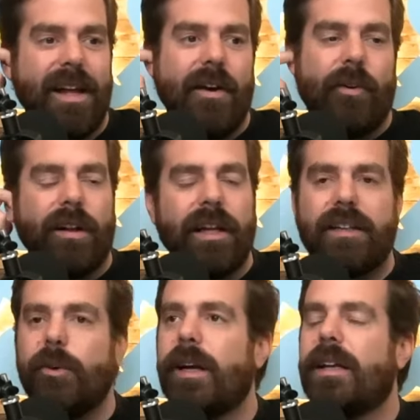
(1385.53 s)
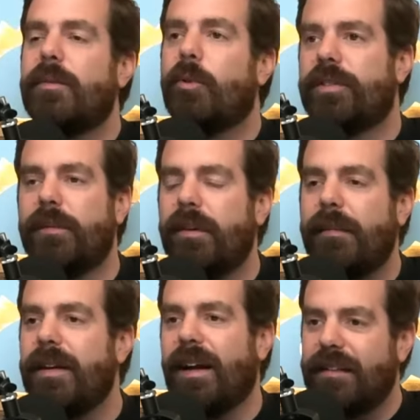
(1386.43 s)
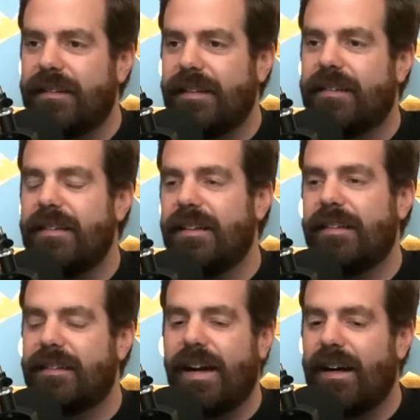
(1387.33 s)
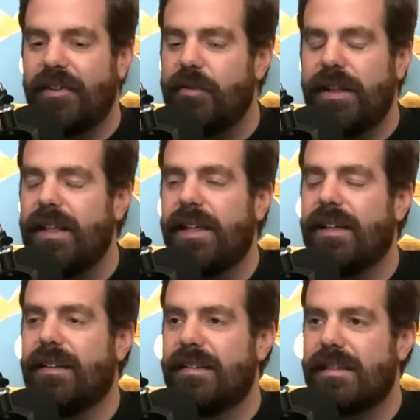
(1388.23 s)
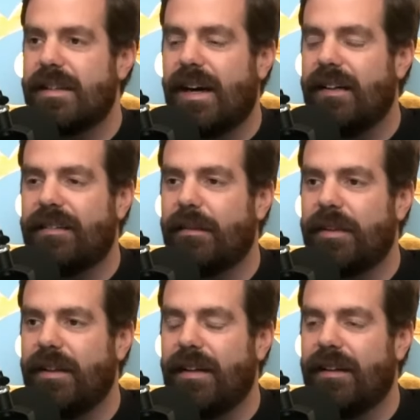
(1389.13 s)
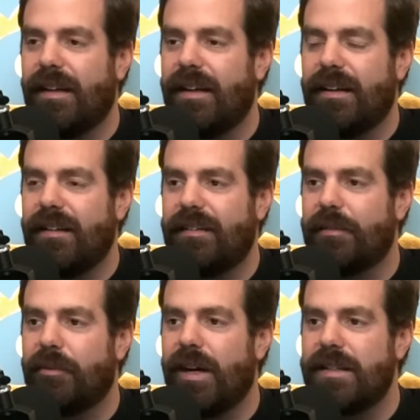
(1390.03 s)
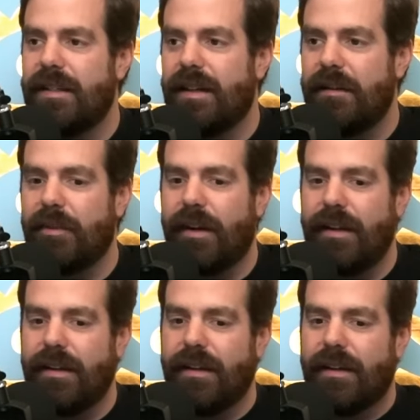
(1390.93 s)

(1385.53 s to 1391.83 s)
Yeah. Well, like look, like some. I mean, this is not unique, and this is not something that like is surprising to anybody.